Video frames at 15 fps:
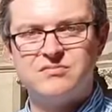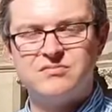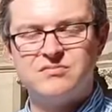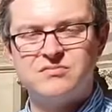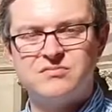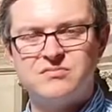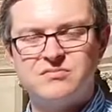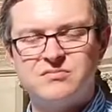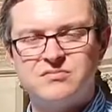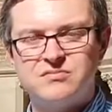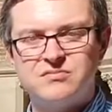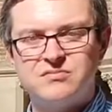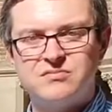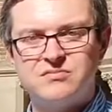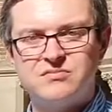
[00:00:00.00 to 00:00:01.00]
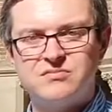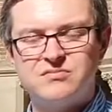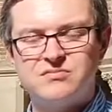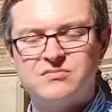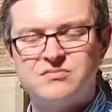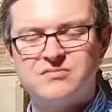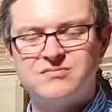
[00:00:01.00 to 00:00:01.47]

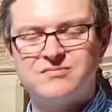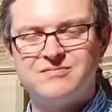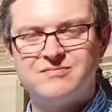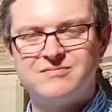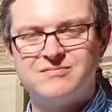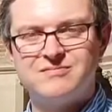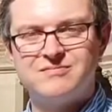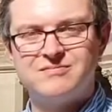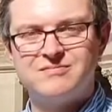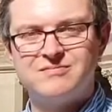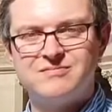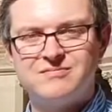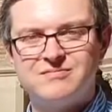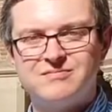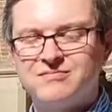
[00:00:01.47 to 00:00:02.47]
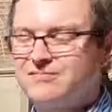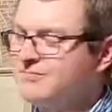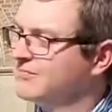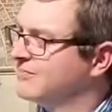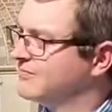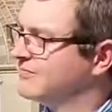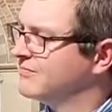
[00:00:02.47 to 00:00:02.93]

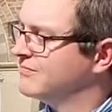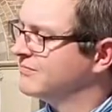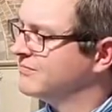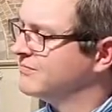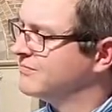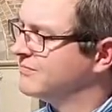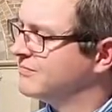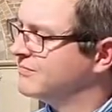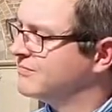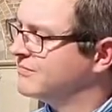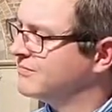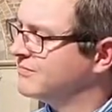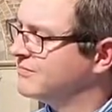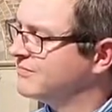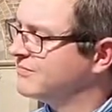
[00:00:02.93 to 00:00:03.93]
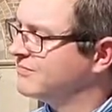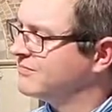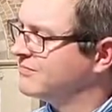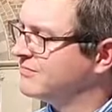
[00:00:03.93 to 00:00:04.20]
This person isn't speaking.